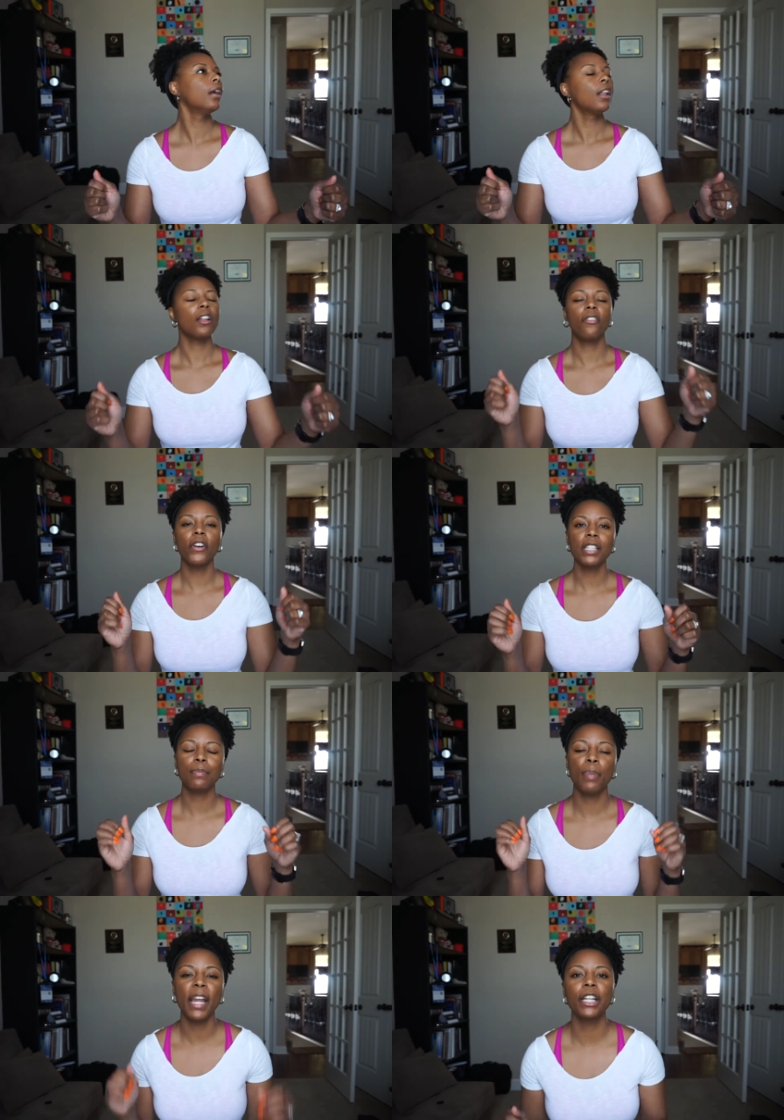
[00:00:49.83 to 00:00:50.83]
The
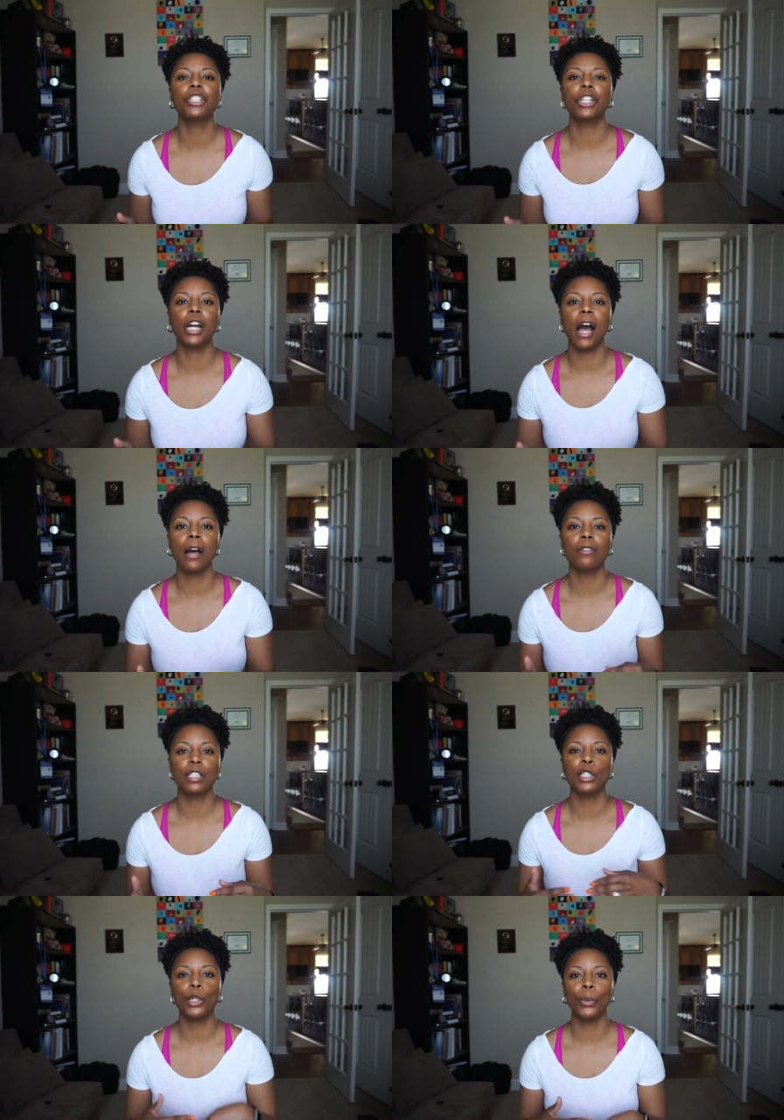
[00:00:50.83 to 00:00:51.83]
first picture I
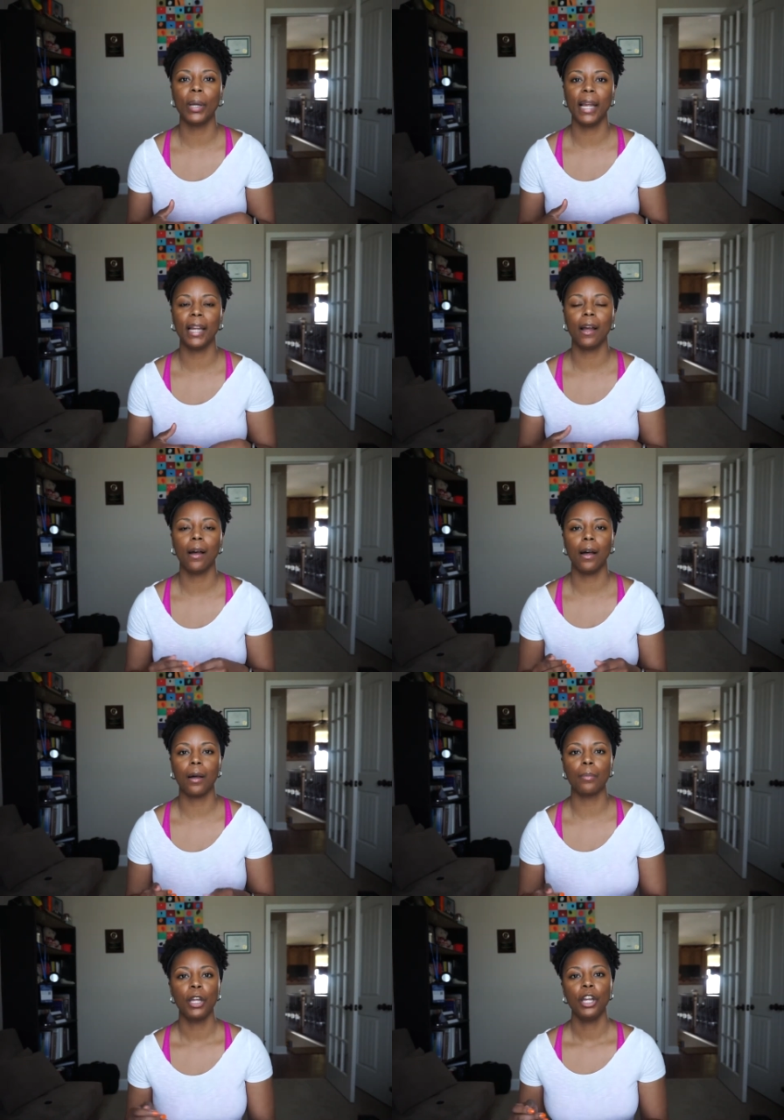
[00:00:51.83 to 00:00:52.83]
was doing
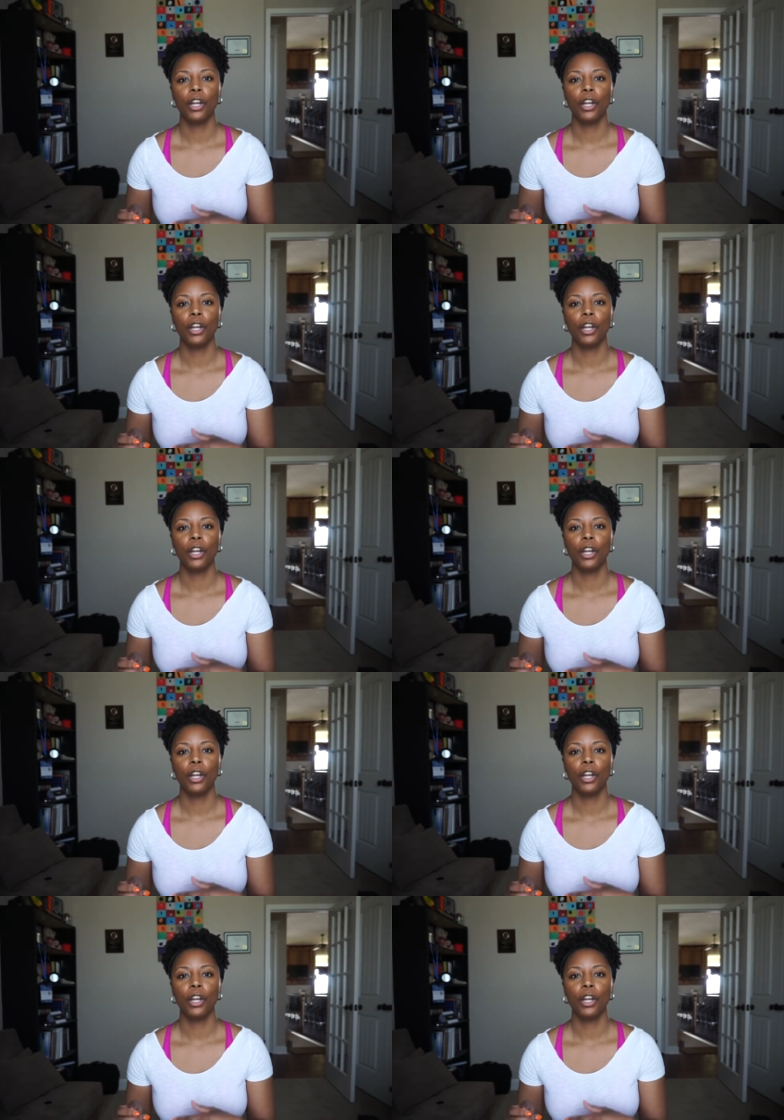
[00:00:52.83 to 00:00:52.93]
cardio